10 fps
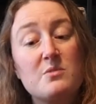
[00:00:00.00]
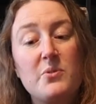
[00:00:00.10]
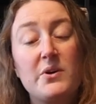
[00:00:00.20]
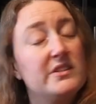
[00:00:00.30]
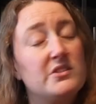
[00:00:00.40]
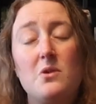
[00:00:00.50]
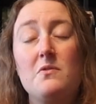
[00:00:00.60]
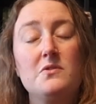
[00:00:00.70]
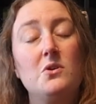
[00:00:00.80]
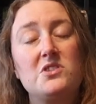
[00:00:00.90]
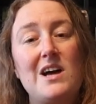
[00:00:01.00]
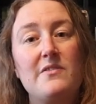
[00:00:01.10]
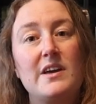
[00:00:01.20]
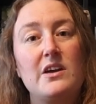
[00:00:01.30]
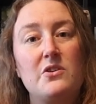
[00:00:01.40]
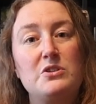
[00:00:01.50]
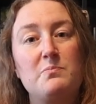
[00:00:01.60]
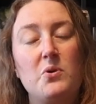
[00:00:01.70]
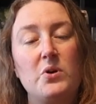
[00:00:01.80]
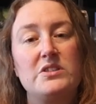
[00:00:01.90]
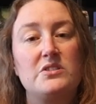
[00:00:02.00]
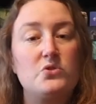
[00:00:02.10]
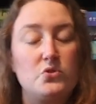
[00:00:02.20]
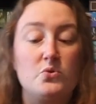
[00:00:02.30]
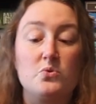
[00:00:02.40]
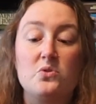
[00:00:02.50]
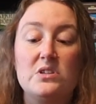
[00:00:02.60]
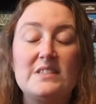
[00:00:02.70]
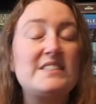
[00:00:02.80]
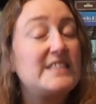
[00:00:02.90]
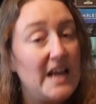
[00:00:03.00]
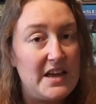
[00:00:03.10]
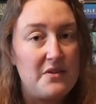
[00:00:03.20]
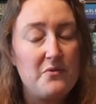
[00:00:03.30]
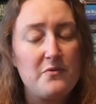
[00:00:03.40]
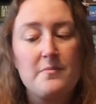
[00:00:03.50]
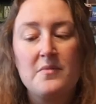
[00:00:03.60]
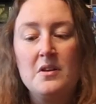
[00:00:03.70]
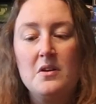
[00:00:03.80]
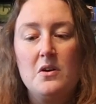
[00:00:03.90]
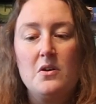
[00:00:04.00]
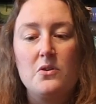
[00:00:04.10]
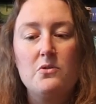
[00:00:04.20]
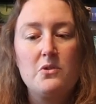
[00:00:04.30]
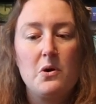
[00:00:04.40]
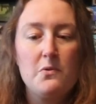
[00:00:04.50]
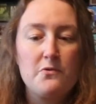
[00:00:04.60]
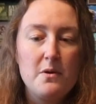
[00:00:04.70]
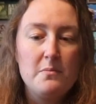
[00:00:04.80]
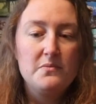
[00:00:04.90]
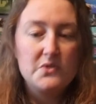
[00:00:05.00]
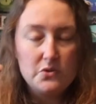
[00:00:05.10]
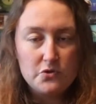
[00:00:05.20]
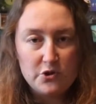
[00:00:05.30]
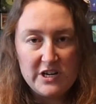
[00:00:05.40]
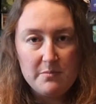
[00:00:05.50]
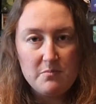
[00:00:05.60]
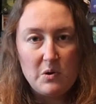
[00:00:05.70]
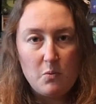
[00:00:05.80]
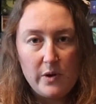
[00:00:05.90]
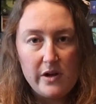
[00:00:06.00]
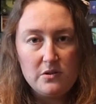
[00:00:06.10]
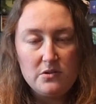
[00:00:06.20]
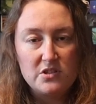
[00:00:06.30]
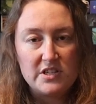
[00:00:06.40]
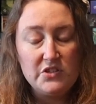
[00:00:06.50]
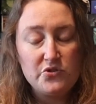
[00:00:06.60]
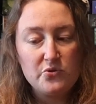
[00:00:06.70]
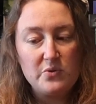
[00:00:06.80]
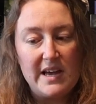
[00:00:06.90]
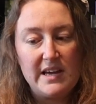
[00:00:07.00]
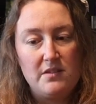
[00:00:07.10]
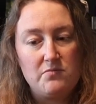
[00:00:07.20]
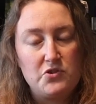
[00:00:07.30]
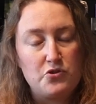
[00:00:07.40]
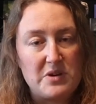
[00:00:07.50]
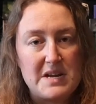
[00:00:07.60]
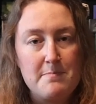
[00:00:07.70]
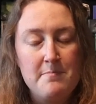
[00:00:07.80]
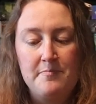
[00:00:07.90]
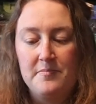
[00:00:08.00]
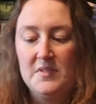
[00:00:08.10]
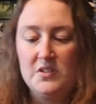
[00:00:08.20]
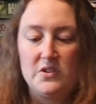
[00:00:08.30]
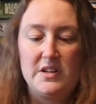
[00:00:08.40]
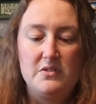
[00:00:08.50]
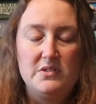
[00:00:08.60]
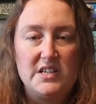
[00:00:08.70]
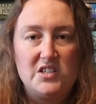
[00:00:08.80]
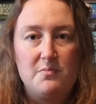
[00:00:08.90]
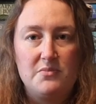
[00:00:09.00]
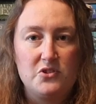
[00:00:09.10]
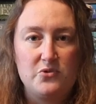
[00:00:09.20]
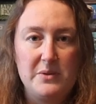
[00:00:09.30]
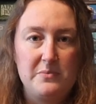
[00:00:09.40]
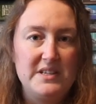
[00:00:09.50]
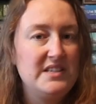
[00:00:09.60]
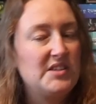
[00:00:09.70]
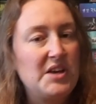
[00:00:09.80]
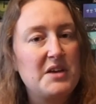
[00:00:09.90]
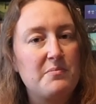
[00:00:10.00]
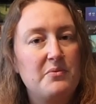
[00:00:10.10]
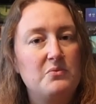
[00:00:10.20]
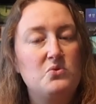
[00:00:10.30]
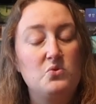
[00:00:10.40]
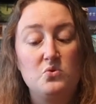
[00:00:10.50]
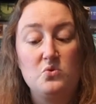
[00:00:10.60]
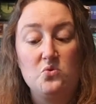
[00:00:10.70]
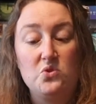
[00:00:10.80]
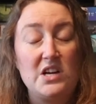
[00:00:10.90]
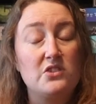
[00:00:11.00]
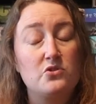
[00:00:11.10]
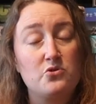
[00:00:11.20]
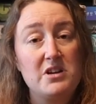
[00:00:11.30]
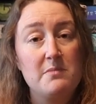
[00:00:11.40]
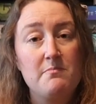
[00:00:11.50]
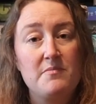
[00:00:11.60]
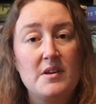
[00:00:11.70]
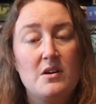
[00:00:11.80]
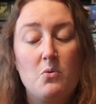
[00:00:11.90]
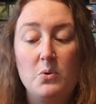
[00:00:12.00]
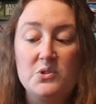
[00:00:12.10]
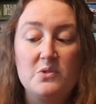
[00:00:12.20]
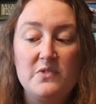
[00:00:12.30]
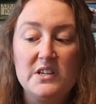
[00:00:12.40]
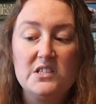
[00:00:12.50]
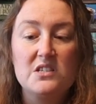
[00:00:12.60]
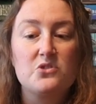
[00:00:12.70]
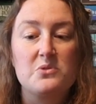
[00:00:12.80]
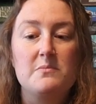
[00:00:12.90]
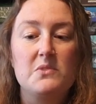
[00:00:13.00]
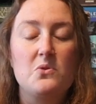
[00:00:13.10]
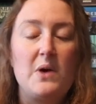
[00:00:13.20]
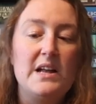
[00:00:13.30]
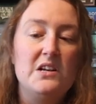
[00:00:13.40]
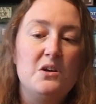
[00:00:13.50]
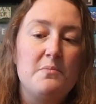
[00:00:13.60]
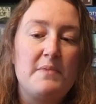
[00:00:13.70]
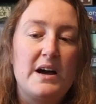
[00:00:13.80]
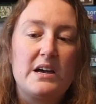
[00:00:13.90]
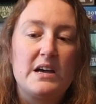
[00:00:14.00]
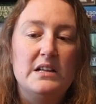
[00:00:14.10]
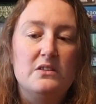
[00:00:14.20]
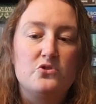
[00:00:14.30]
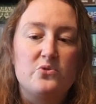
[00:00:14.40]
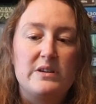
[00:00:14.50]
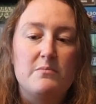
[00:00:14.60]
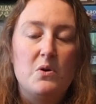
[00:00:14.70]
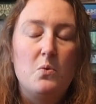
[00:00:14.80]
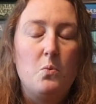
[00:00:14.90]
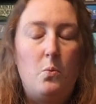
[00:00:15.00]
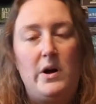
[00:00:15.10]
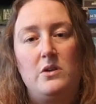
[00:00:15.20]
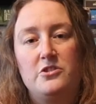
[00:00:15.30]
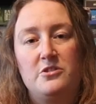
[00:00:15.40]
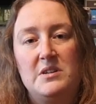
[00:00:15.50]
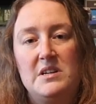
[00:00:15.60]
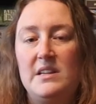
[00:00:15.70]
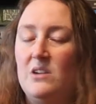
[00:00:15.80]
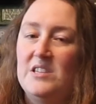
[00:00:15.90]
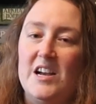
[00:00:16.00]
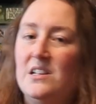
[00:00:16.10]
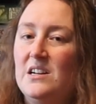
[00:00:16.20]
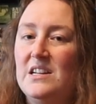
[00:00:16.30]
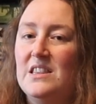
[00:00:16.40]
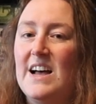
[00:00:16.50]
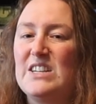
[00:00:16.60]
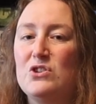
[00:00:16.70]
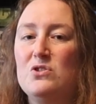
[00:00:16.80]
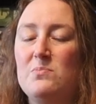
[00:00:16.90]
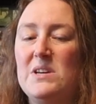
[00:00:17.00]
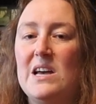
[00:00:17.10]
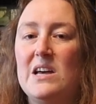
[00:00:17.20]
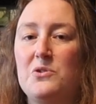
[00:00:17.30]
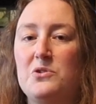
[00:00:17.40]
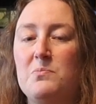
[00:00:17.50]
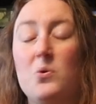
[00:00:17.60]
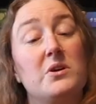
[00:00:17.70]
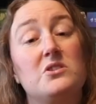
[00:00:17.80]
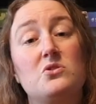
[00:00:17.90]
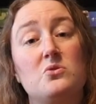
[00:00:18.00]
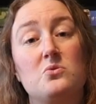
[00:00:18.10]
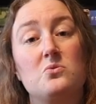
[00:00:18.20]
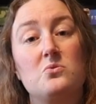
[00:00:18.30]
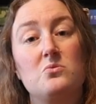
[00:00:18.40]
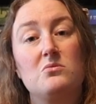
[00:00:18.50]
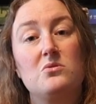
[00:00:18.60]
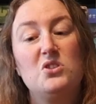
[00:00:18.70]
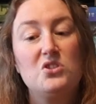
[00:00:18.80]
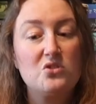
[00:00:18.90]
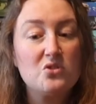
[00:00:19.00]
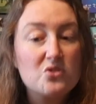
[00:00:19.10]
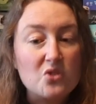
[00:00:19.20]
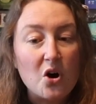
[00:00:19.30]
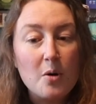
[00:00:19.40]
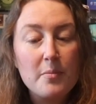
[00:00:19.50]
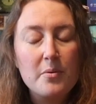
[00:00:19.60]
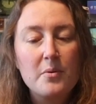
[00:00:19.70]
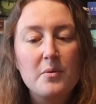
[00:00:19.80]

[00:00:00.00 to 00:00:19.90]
the point of not having a good point to save, you go from the dream world into a dream. So then you set up the dream escape to do said dream. Once you finish said dream, you end up back in the dream world. Now, technically, that could be a good point to stop,